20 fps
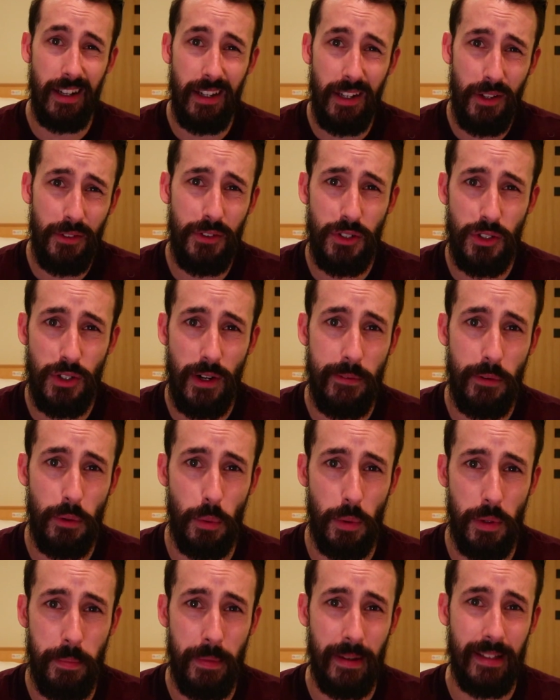I often
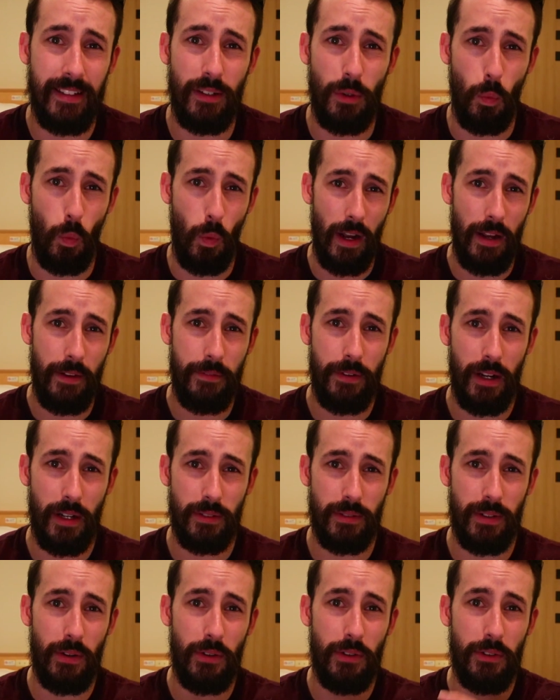travel with my little
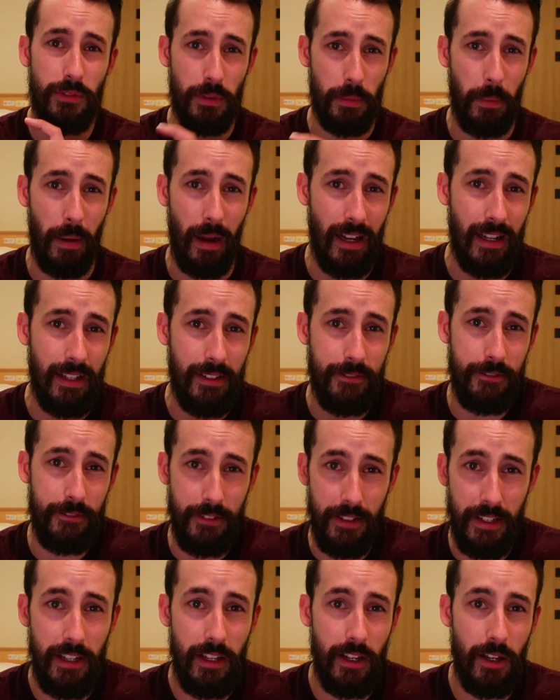Wi-Fi router from
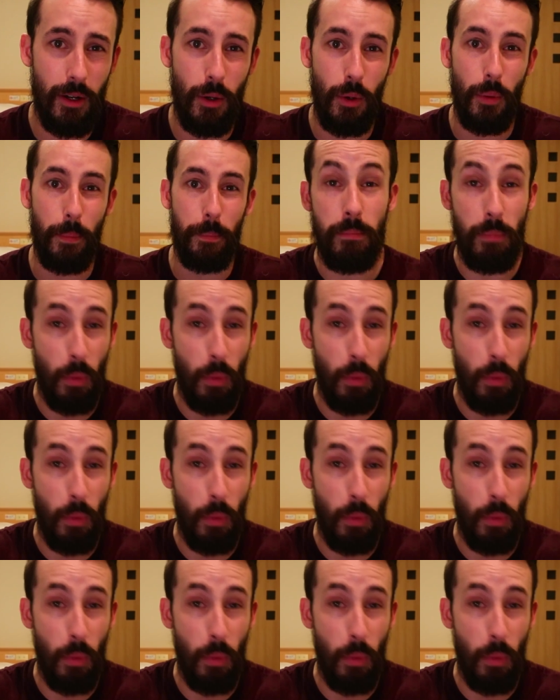iVideo,